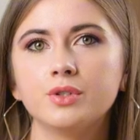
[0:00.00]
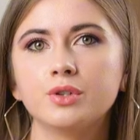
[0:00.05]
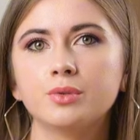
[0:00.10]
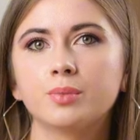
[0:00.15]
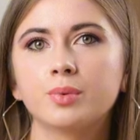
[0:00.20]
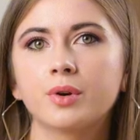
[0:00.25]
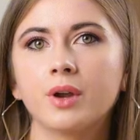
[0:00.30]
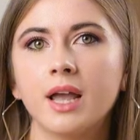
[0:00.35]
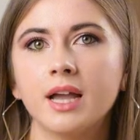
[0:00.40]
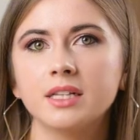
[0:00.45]
to
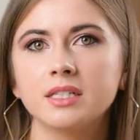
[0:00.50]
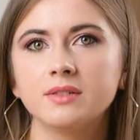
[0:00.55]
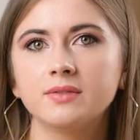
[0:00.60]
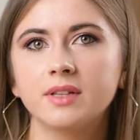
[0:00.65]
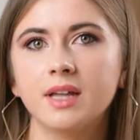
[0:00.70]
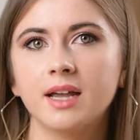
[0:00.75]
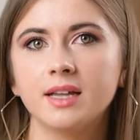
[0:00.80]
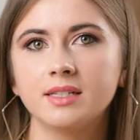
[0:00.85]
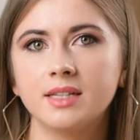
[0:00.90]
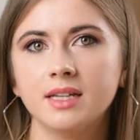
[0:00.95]

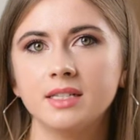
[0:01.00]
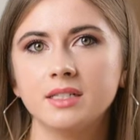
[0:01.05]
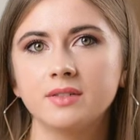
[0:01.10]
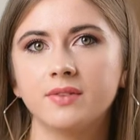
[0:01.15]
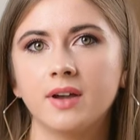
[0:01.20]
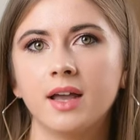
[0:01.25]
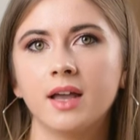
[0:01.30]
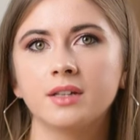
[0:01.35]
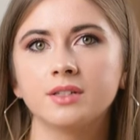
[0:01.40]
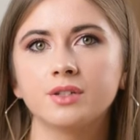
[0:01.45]
proactively
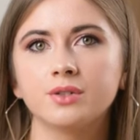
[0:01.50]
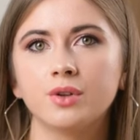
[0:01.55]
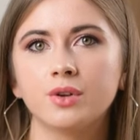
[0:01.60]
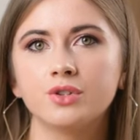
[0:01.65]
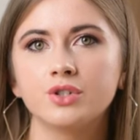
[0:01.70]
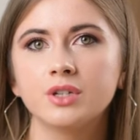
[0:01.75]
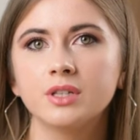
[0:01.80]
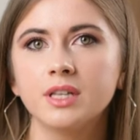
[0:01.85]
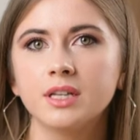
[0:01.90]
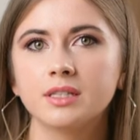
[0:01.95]
identify and
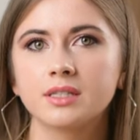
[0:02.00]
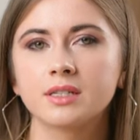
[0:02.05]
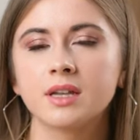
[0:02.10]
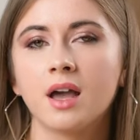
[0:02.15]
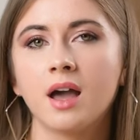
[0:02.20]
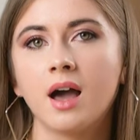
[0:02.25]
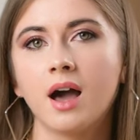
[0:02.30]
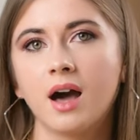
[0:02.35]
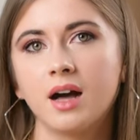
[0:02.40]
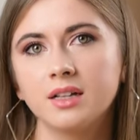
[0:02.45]
nurture leads,
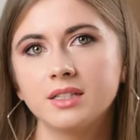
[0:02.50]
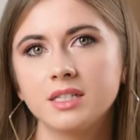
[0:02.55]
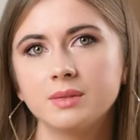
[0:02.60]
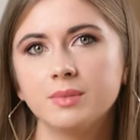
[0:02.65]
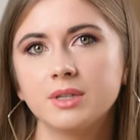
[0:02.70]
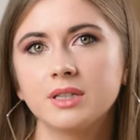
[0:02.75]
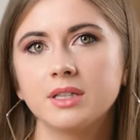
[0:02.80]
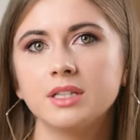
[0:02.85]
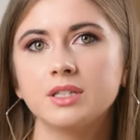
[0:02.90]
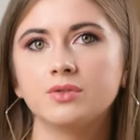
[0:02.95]

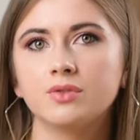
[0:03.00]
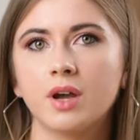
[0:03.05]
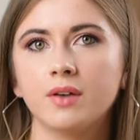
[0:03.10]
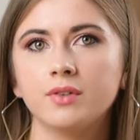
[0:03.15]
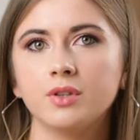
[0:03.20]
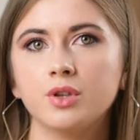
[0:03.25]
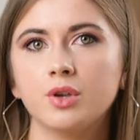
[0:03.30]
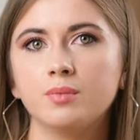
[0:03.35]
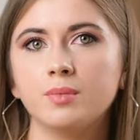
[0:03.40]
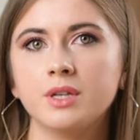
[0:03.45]
ultimately
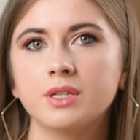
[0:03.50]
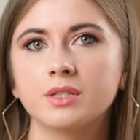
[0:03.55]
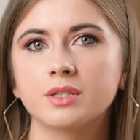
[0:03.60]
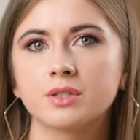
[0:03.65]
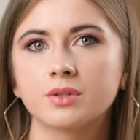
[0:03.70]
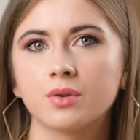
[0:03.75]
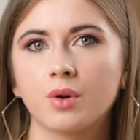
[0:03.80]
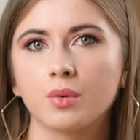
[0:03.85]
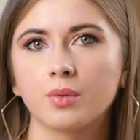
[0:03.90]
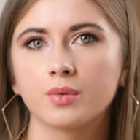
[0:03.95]
driving your
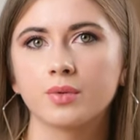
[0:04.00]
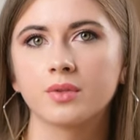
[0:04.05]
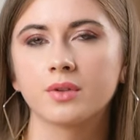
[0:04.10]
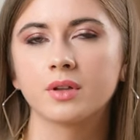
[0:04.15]
business growth.